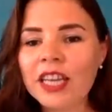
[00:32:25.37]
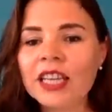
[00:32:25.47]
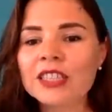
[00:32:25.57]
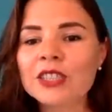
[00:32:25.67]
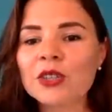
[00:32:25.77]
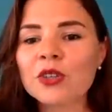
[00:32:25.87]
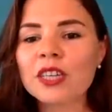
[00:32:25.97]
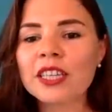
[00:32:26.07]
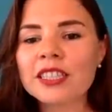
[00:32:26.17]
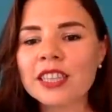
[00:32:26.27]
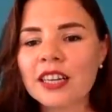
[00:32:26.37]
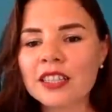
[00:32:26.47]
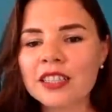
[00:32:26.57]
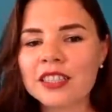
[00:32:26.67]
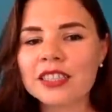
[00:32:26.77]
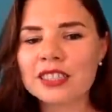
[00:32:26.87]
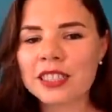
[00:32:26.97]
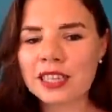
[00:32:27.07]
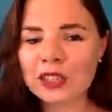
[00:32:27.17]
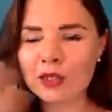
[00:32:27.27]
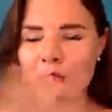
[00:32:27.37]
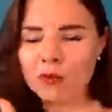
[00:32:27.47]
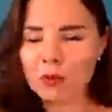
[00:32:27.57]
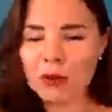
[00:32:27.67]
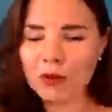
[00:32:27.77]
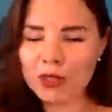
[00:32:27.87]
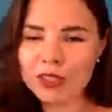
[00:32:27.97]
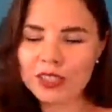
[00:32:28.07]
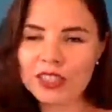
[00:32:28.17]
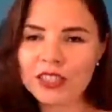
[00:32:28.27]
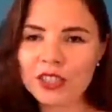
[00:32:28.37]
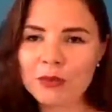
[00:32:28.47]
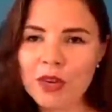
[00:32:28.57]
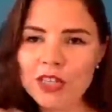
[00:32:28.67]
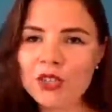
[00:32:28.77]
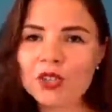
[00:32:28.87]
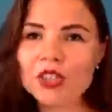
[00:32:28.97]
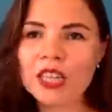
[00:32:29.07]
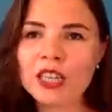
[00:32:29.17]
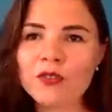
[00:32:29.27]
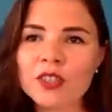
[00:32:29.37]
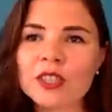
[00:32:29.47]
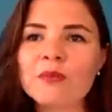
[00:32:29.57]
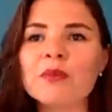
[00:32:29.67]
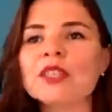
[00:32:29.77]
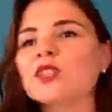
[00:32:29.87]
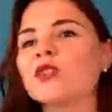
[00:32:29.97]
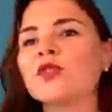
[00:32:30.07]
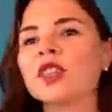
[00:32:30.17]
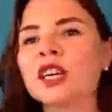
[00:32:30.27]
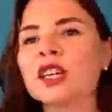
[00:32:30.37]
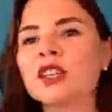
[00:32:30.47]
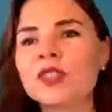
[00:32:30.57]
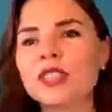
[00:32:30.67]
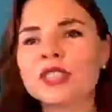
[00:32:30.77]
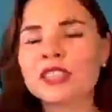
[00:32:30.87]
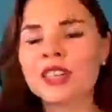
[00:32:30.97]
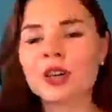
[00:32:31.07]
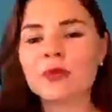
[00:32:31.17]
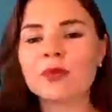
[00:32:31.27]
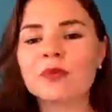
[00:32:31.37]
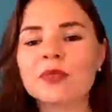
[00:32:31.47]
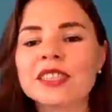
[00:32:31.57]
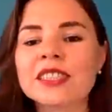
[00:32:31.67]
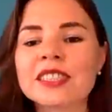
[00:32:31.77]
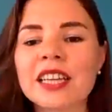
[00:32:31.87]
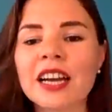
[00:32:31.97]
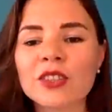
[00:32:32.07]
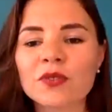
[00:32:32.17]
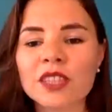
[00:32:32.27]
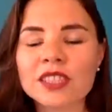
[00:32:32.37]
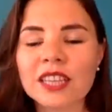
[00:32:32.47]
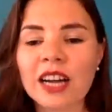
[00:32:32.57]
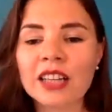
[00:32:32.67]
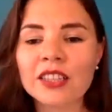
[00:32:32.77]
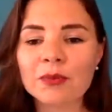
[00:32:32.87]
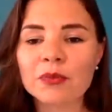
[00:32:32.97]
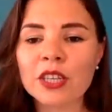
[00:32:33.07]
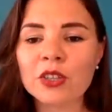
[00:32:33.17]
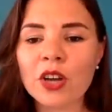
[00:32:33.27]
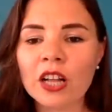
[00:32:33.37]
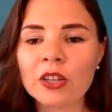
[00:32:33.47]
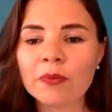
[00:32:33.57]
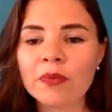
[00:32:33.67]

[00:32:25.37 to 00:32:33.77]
So his color is yellow. Remember, imagine yourself in the midst of yellow, this kind of this color, yellow color.